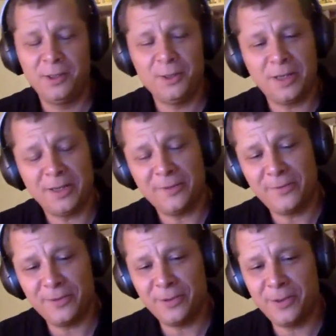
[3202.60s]
You have
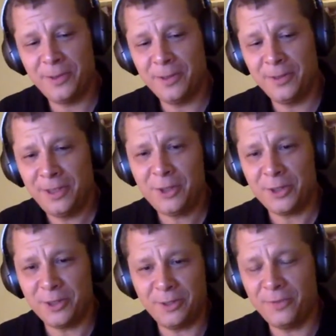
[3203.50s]
the
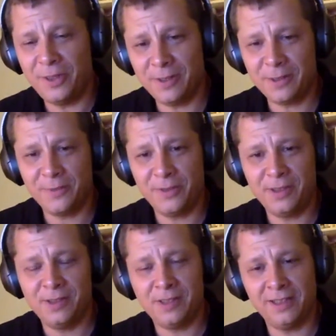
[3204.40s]
teacher of
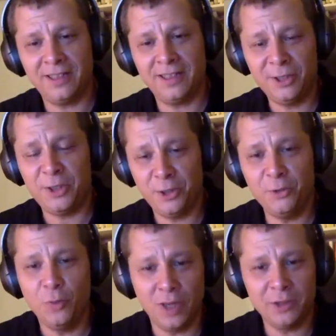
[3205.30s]
philosophies that are teaching
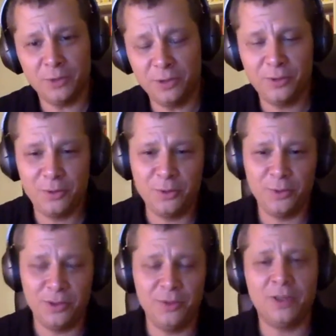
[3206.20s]
you what you need to
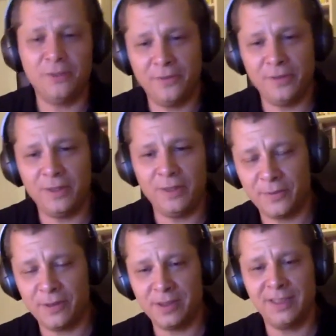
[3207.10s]
do, and you have the
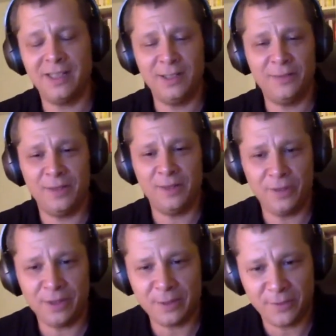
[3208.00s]
philosophers that are living a
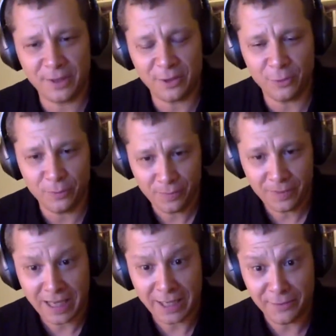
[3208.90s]
philosophical
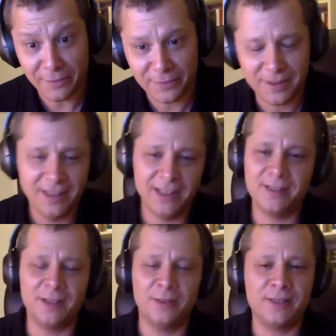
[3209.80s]
life.
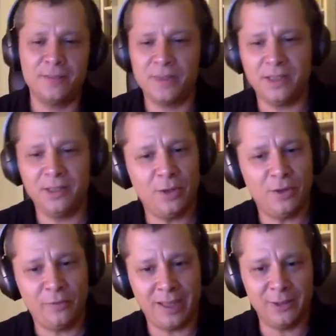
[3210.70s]
It's not the same thing. You
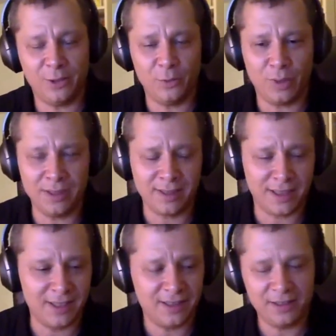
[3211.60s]
have Plato on one
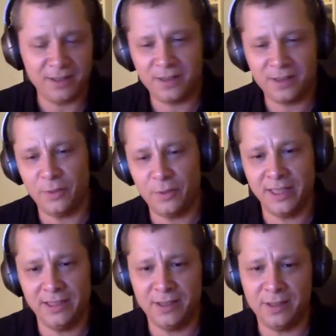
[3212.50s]
side that is dealing with
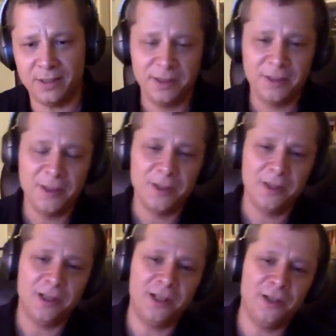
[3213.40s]
ideas,
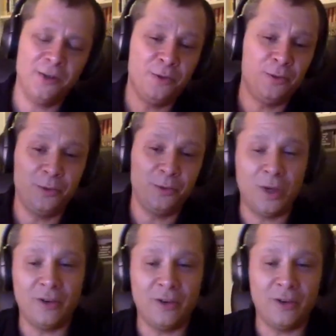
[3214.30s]
and you
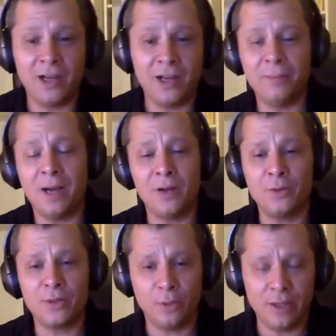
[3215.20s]
have
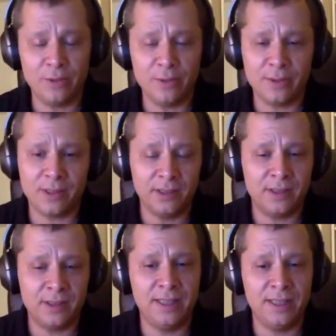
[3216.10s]
Marcus Aurelius that
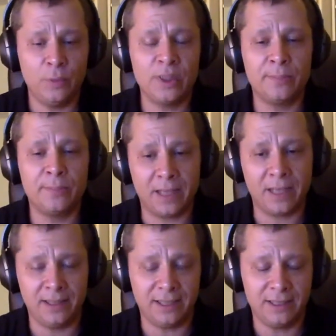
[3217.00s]
is dealing with
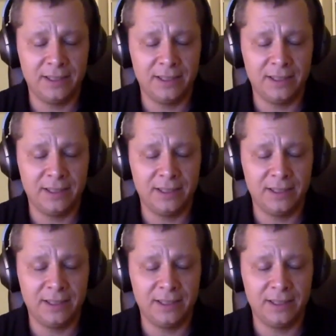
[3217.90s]
practica.